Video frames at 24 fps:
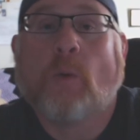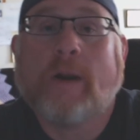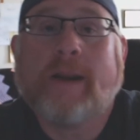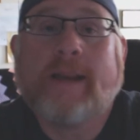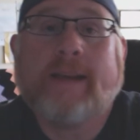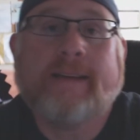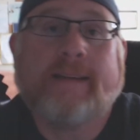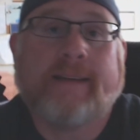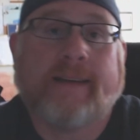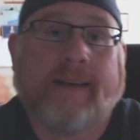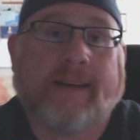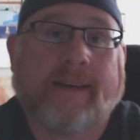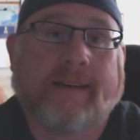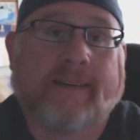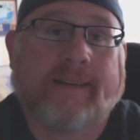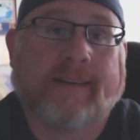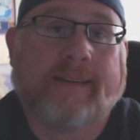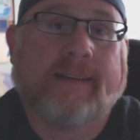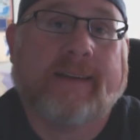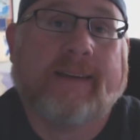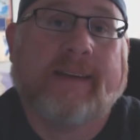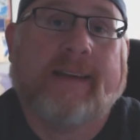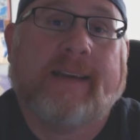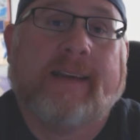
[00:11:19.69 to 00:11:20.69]
ticks
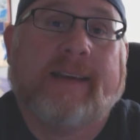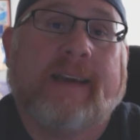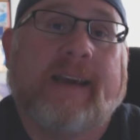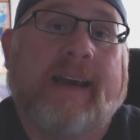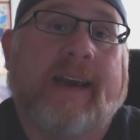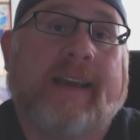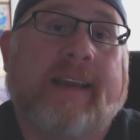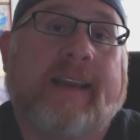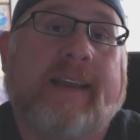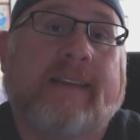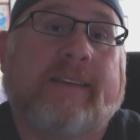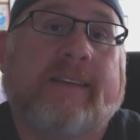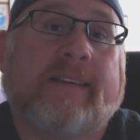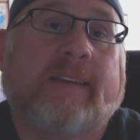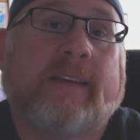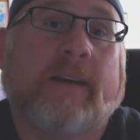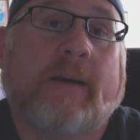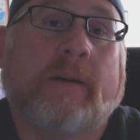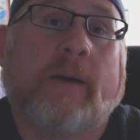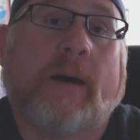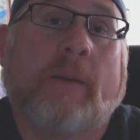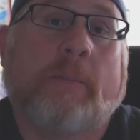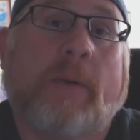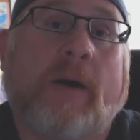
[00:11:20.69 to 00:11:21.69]
against
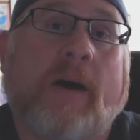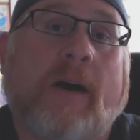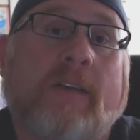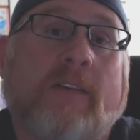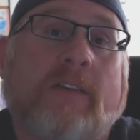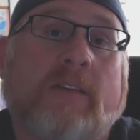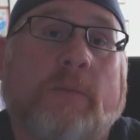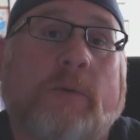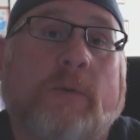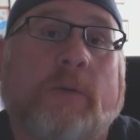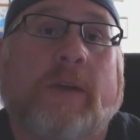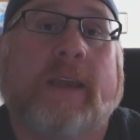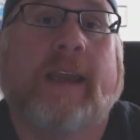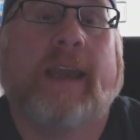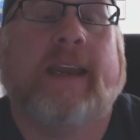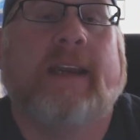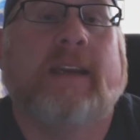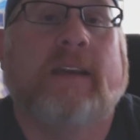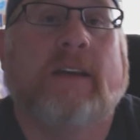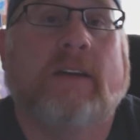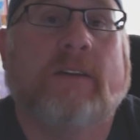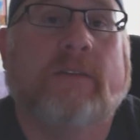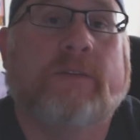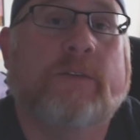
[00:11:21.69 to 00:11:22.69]
a possible
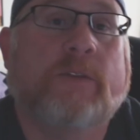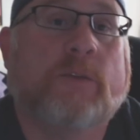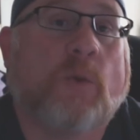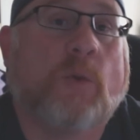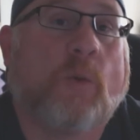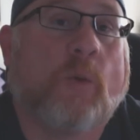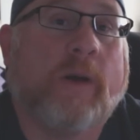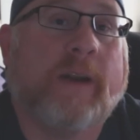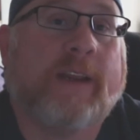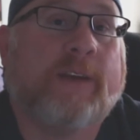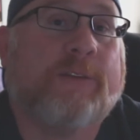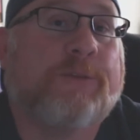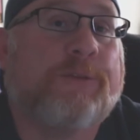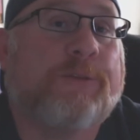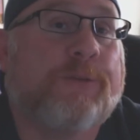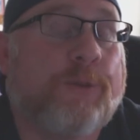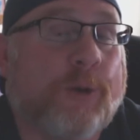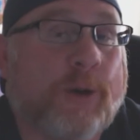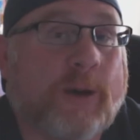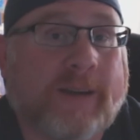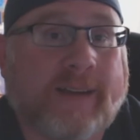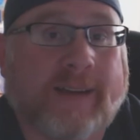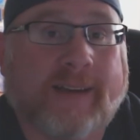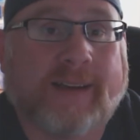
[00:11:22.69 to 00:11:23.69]
gain of
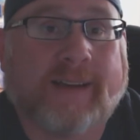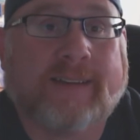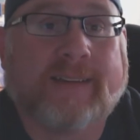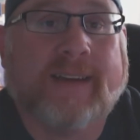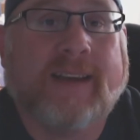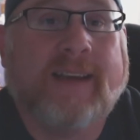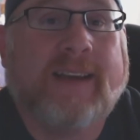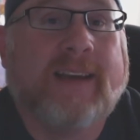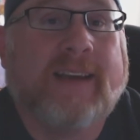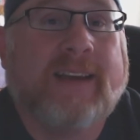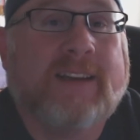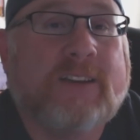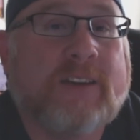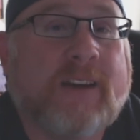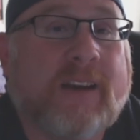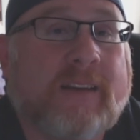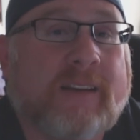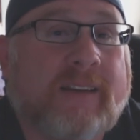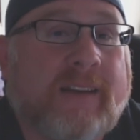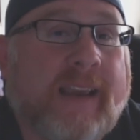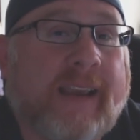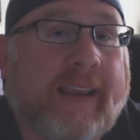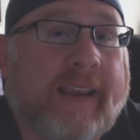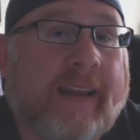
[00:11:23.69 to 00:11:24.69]
24 ticks,
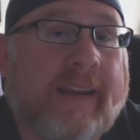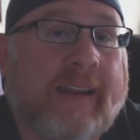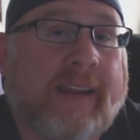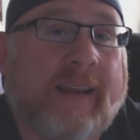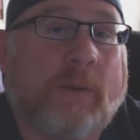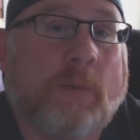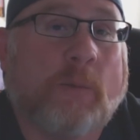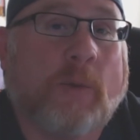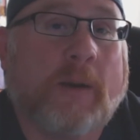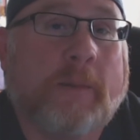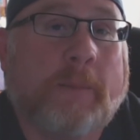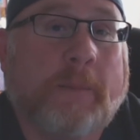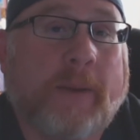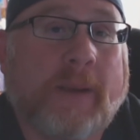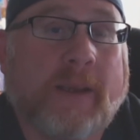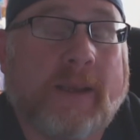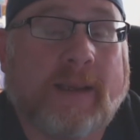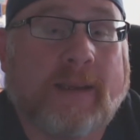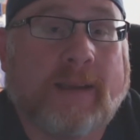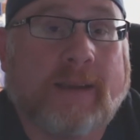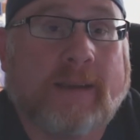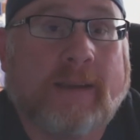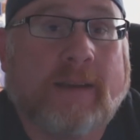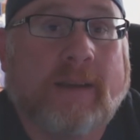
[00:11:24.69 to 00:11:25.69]
just taking it 1p.
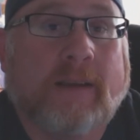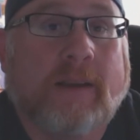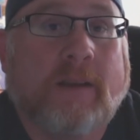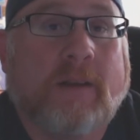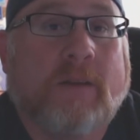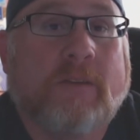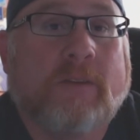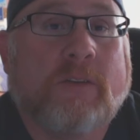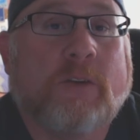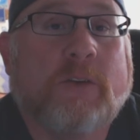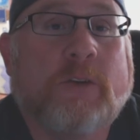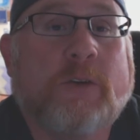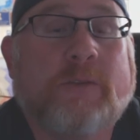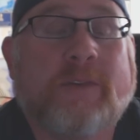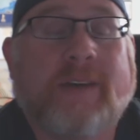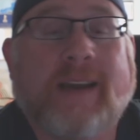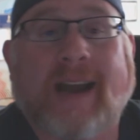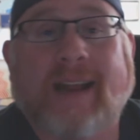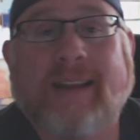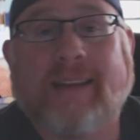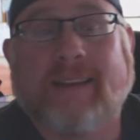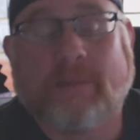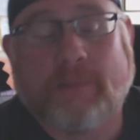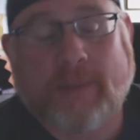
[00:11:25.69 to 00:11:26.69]
So you've
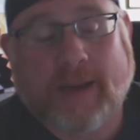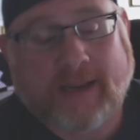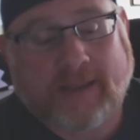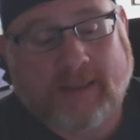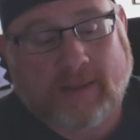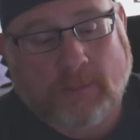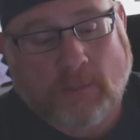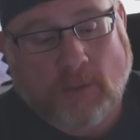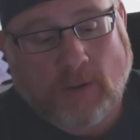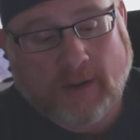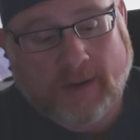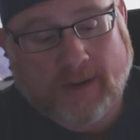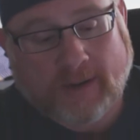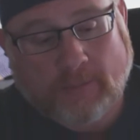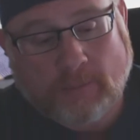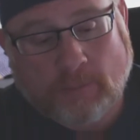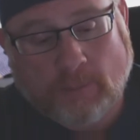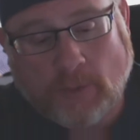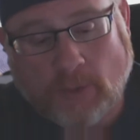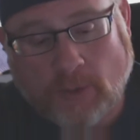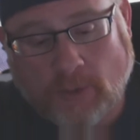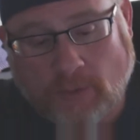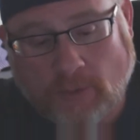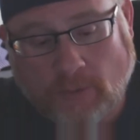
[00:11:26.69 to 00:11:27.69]
got to make the market
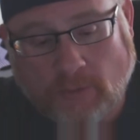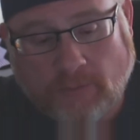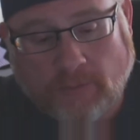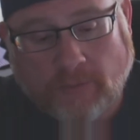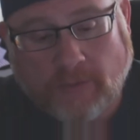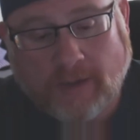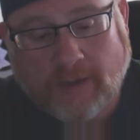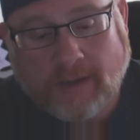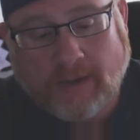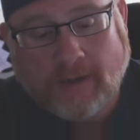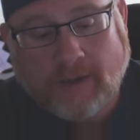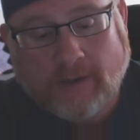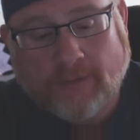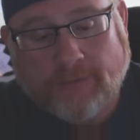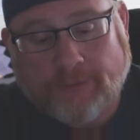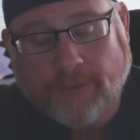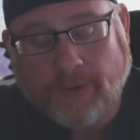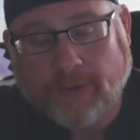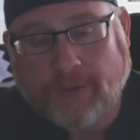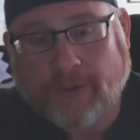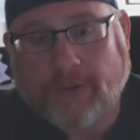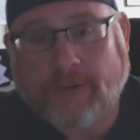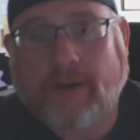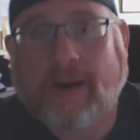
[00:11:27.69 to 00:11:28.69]
move
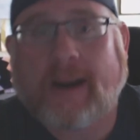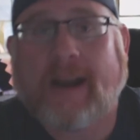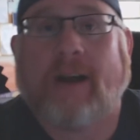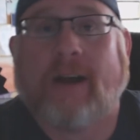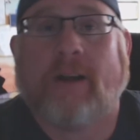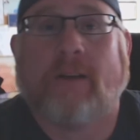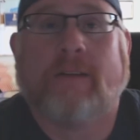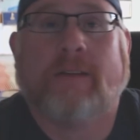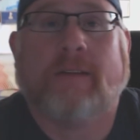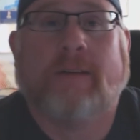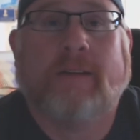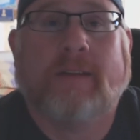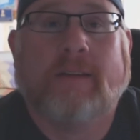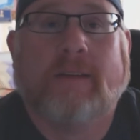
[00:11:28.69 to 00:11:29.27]
further out